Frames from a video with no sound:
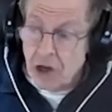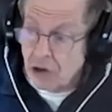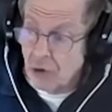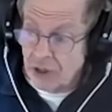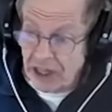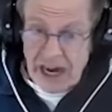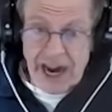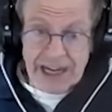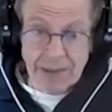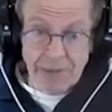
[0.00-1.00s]
to an
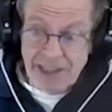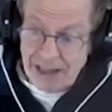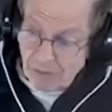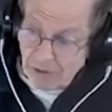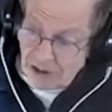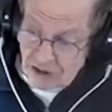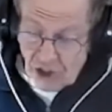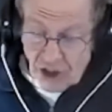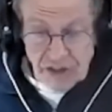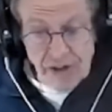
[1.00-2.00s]
economy that was
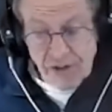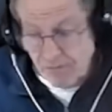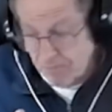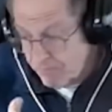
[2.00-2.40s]
on the